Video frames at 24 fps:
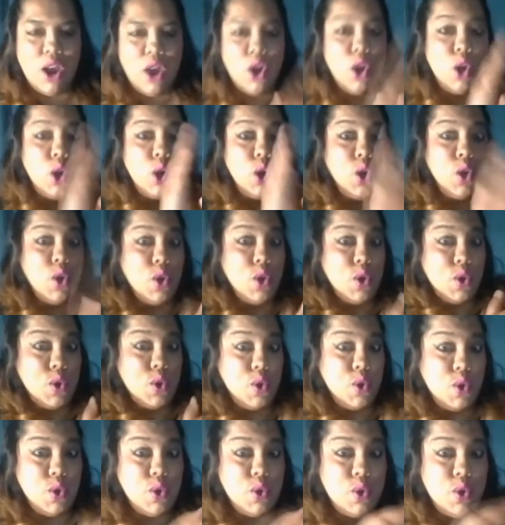I like saying
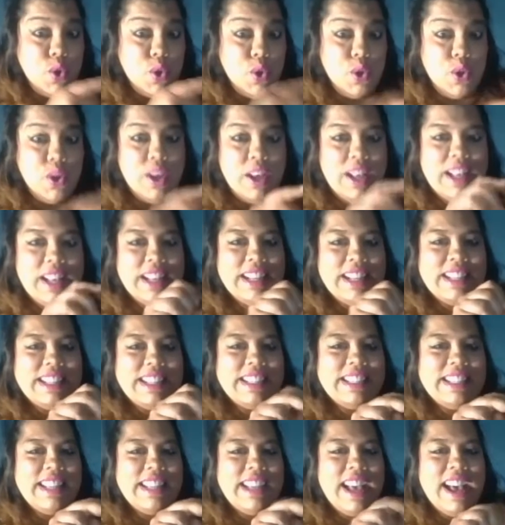that.
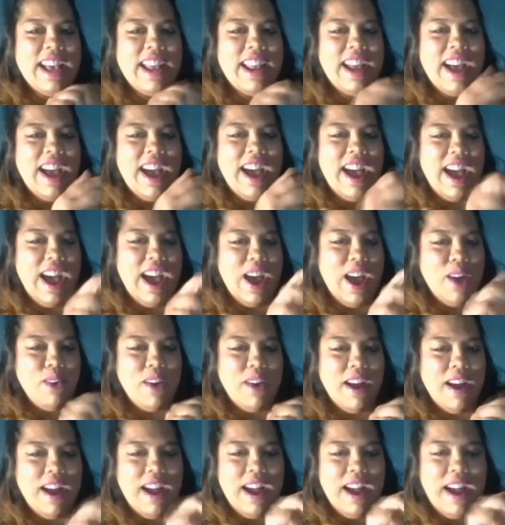Serving as
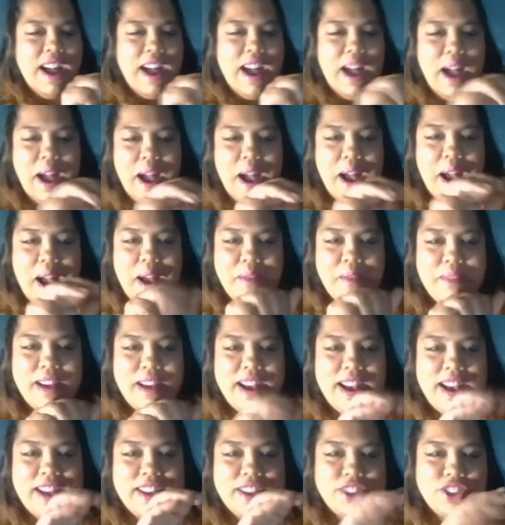today's
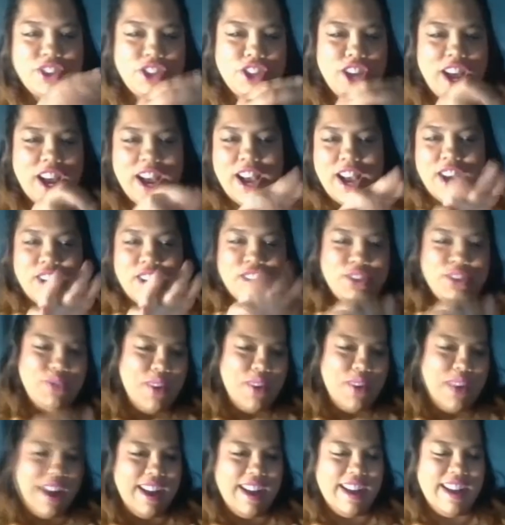practitioner
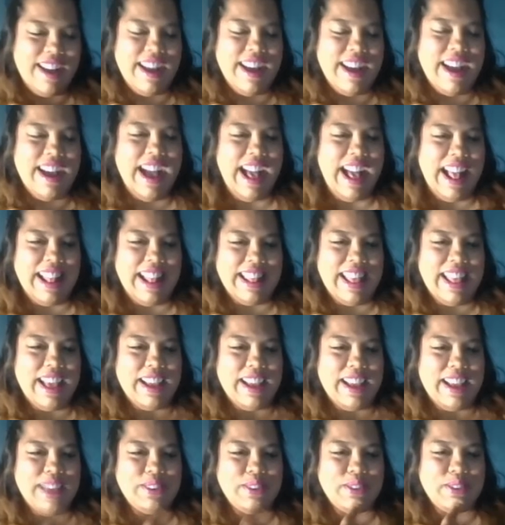who led the
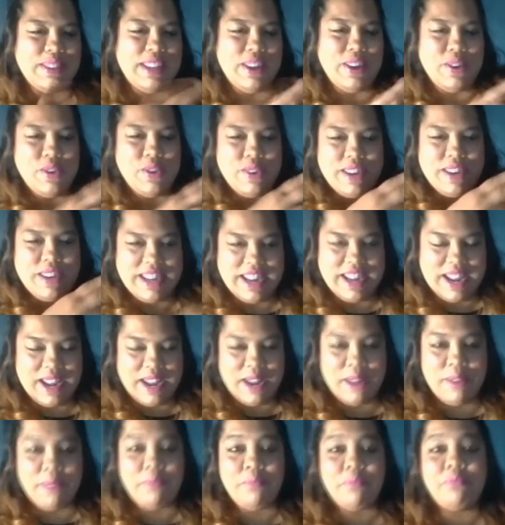pre-service
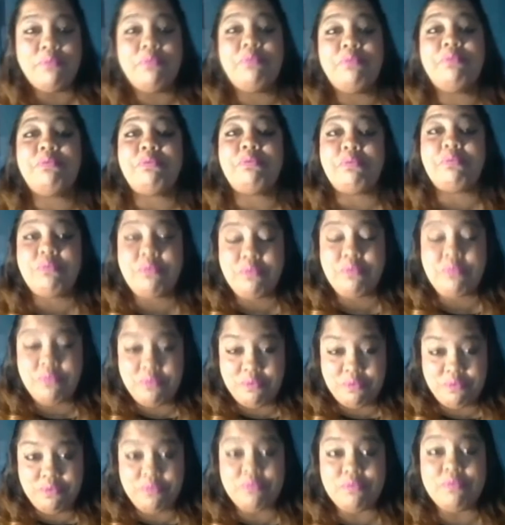meditation is Sue
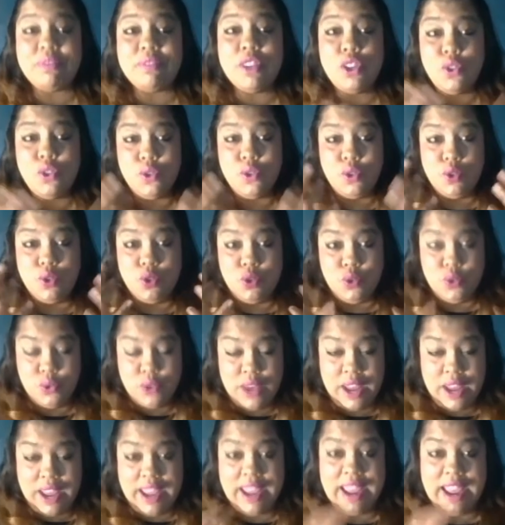
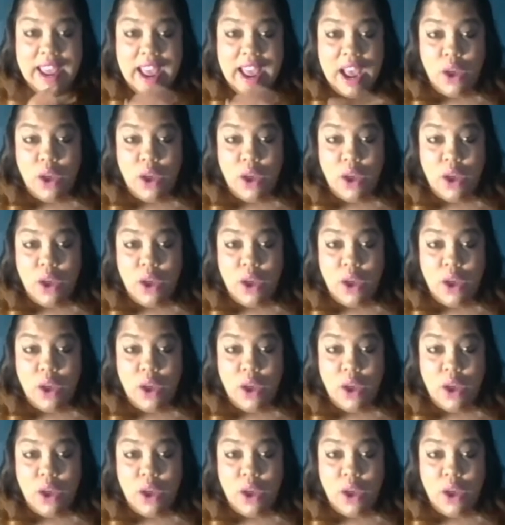Monahan.